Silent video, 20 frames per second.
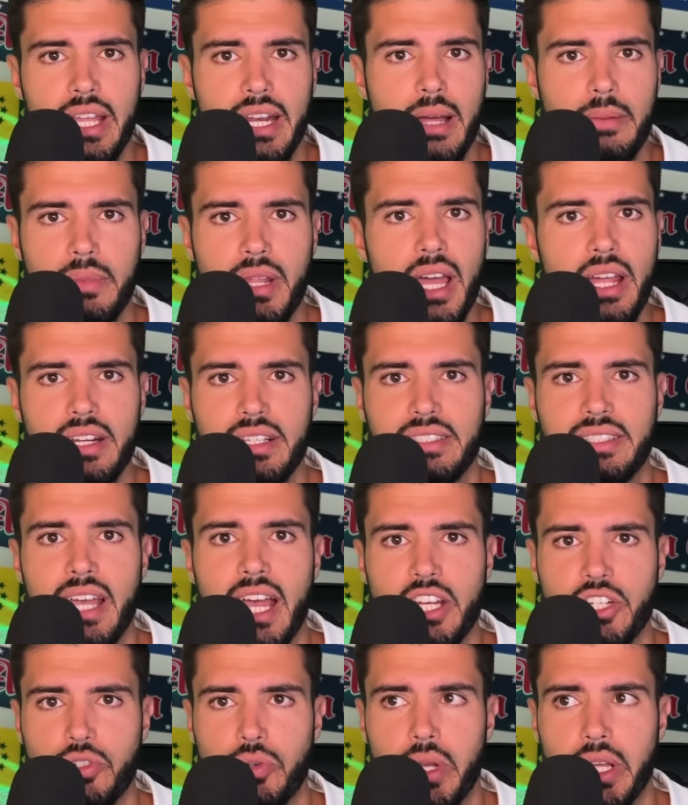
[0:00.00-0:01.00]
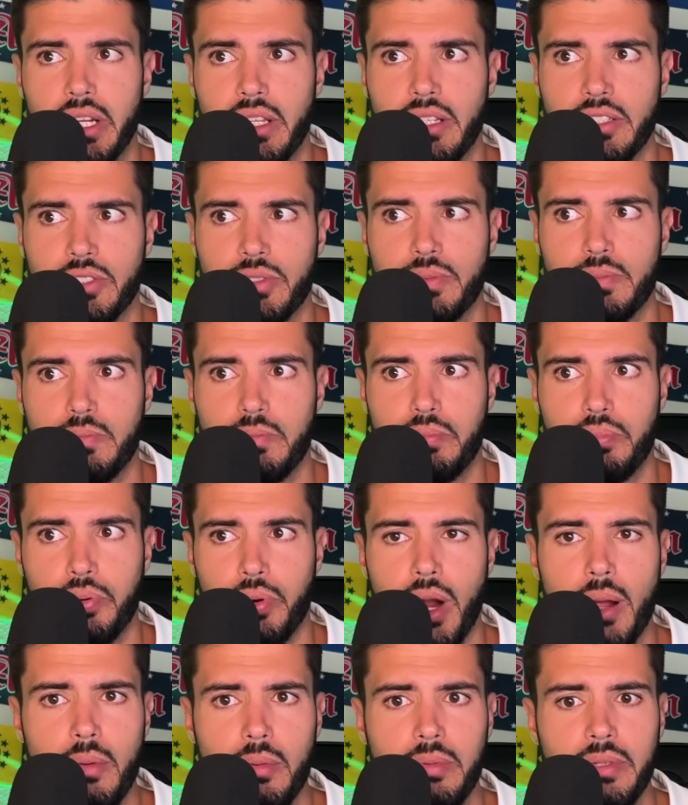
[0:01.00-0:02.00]
And I'm not exaggerating. It's
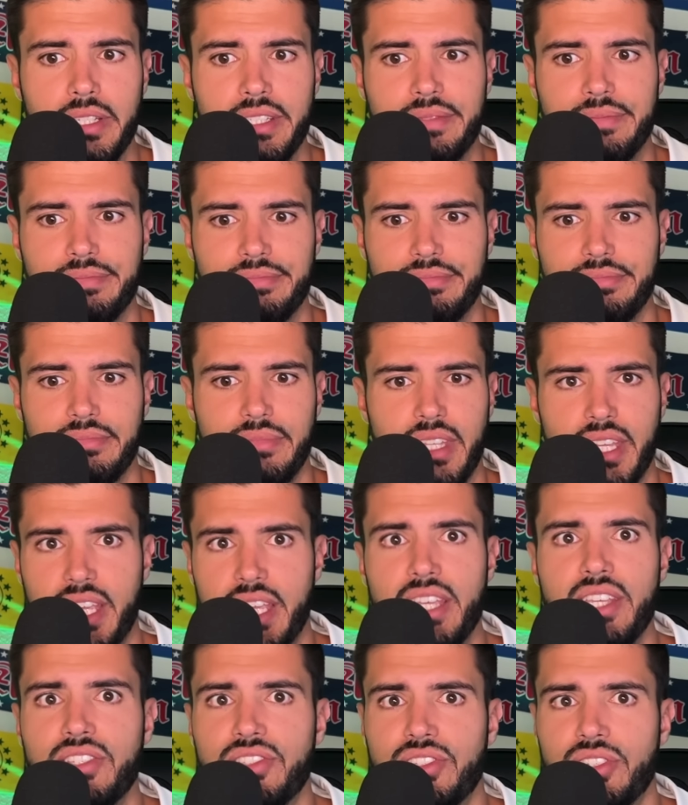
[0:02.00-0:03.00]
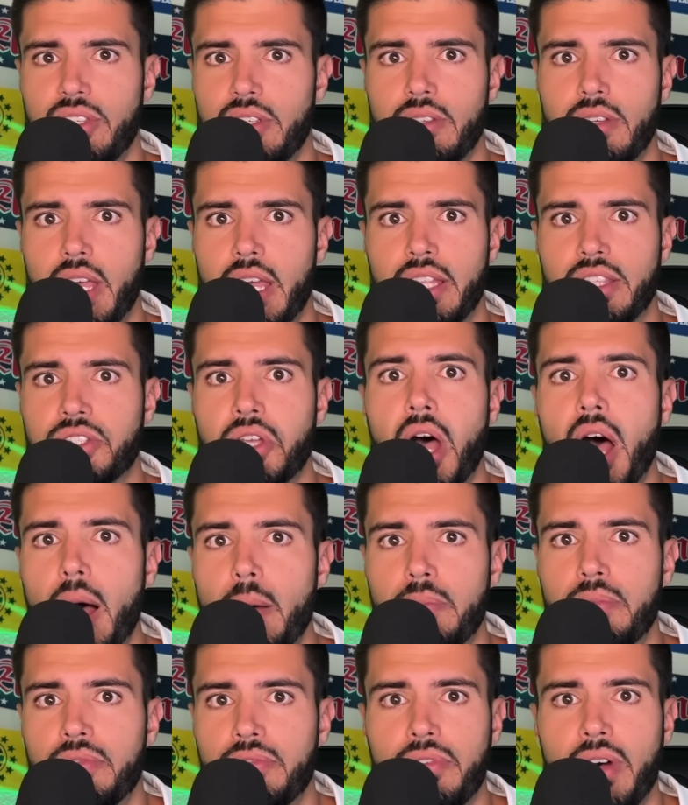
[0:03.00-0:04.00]
probably easy a
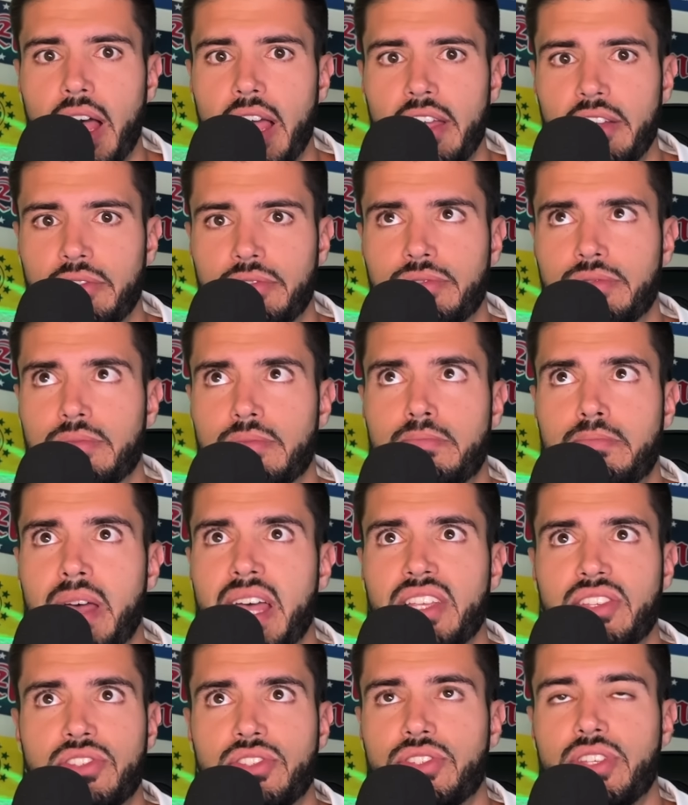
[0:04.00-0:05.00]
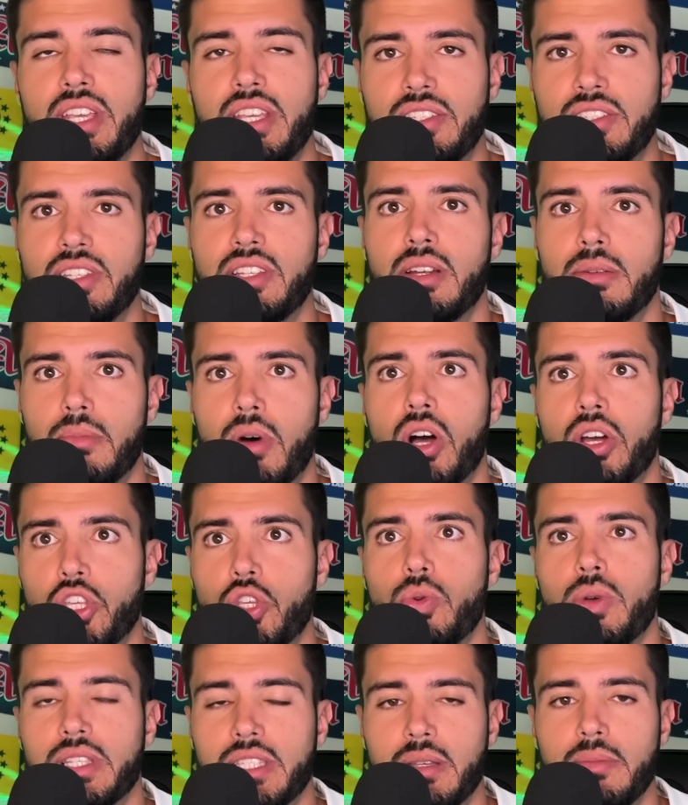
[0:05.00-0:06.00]
top five best season among
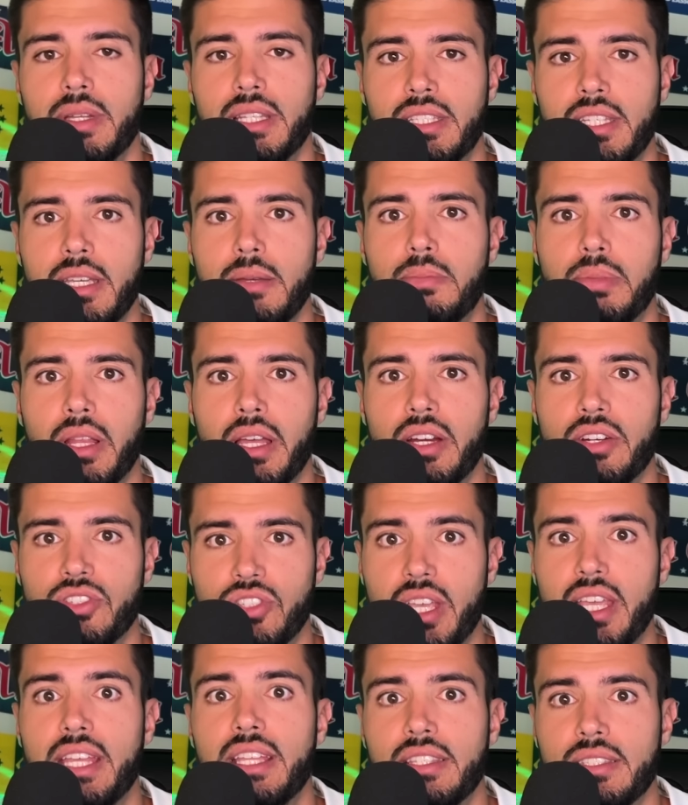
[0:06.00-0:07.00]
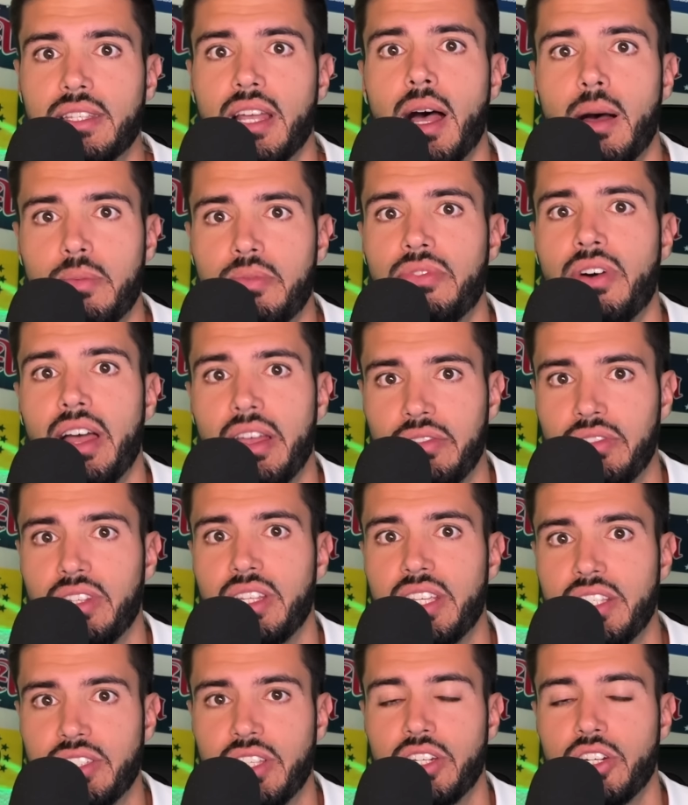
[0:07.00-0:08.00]
U S M N T players in top five
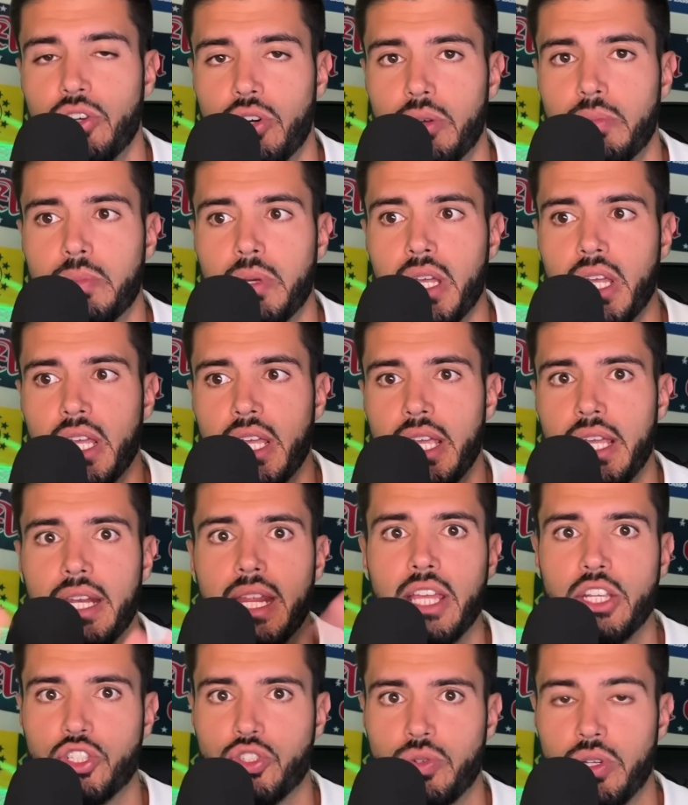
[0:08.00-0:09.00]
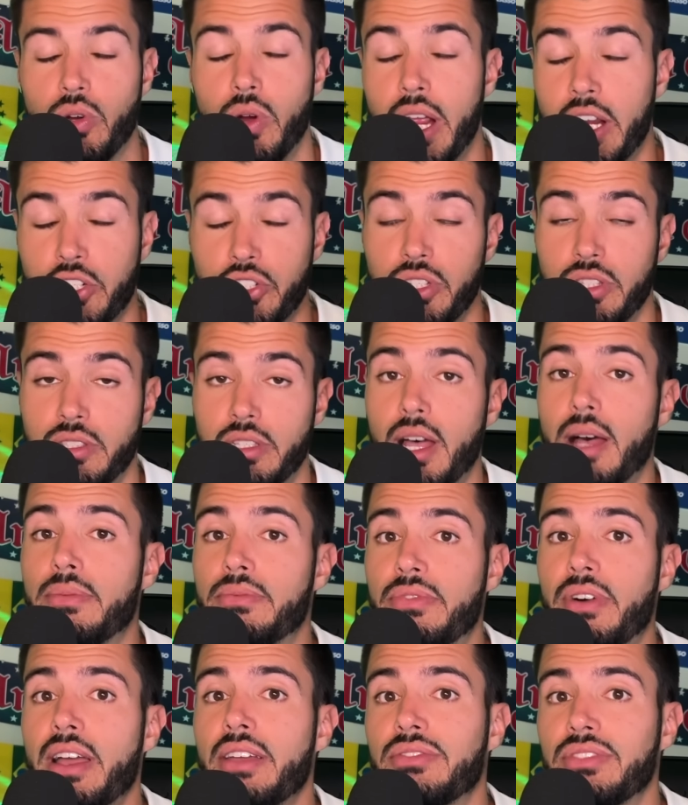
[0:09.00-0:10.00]
leagues in Europe in history, or actually
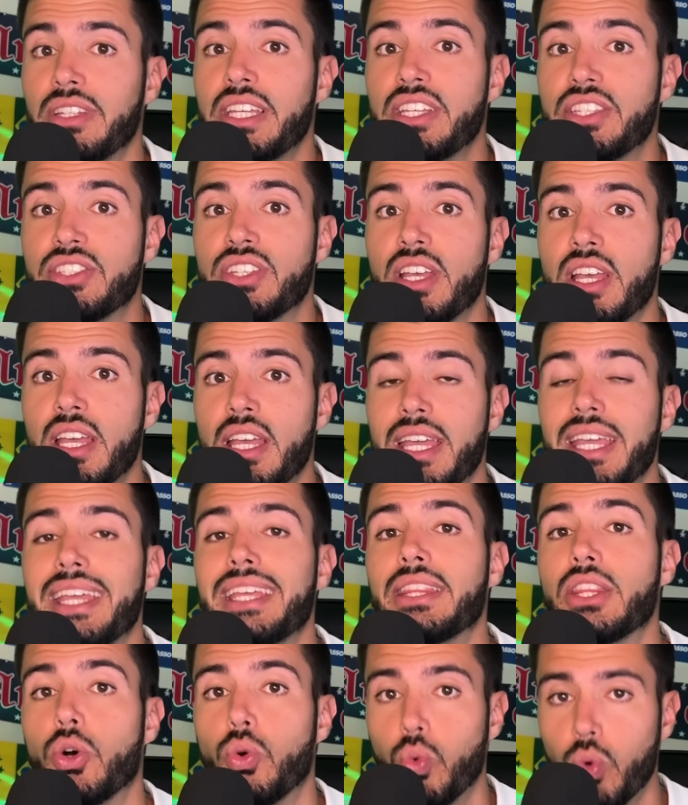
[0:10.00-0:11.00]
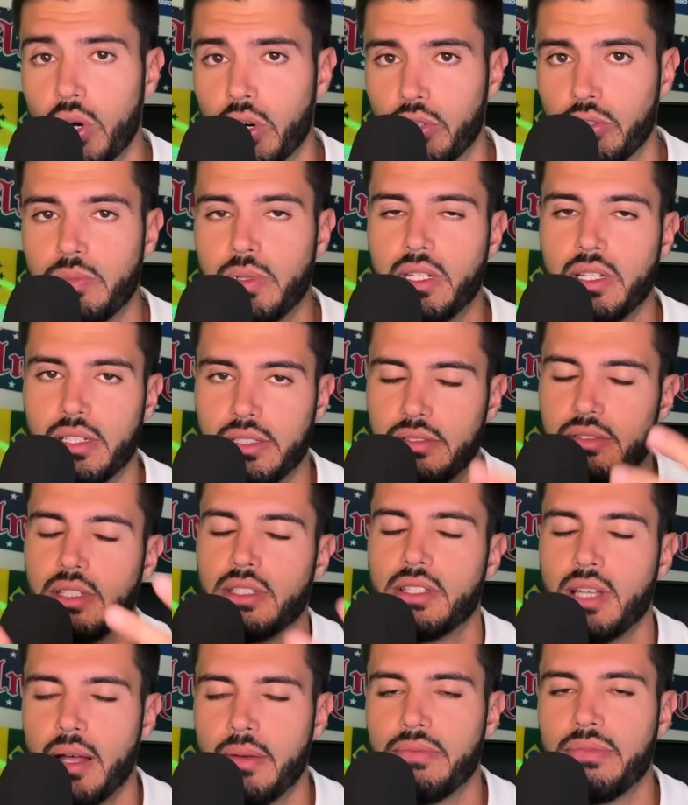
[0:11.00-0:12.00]
top five leagues in the world, because the
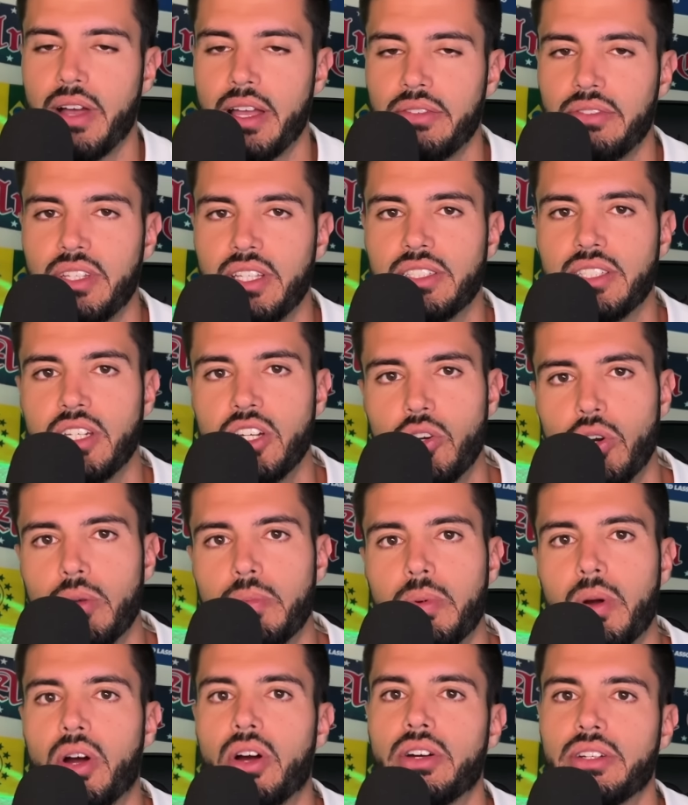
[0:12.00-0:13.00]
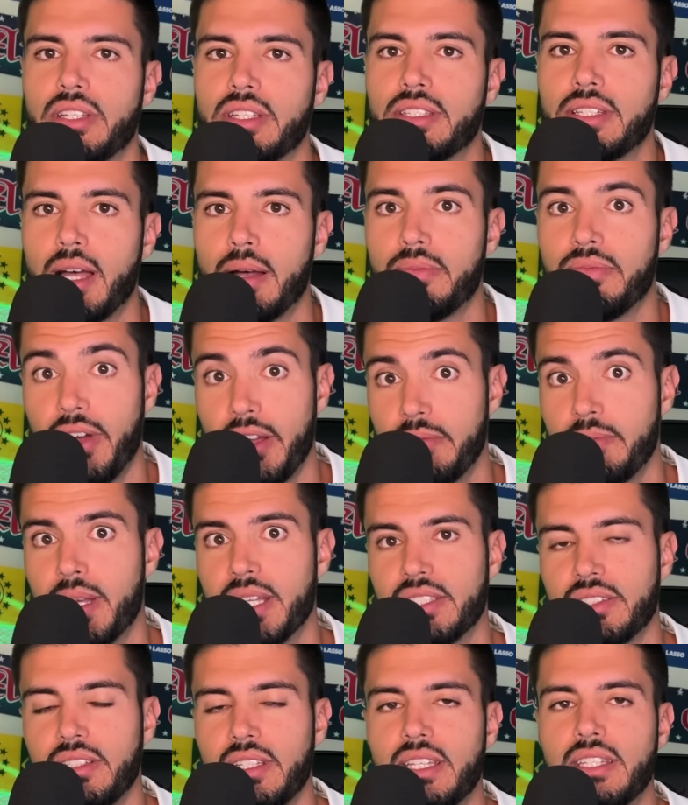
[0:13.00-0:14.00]
top five leagues in Europe are the top five
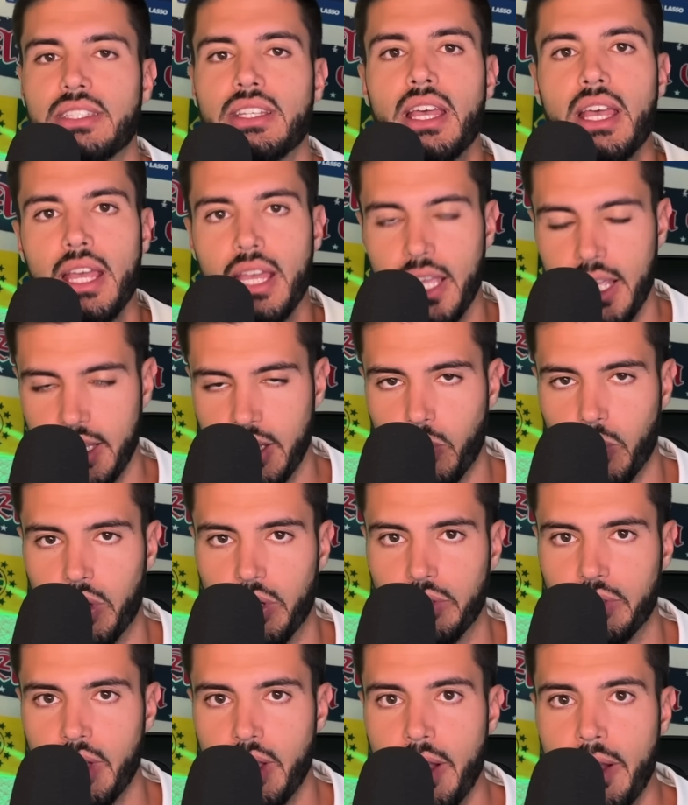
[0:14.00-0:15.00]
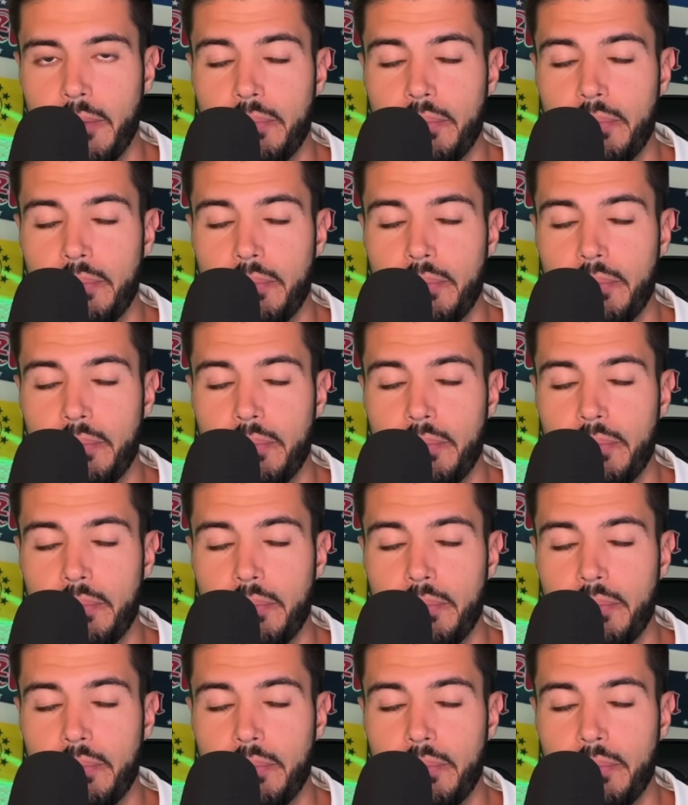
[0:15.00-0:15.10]
best leagues in the world.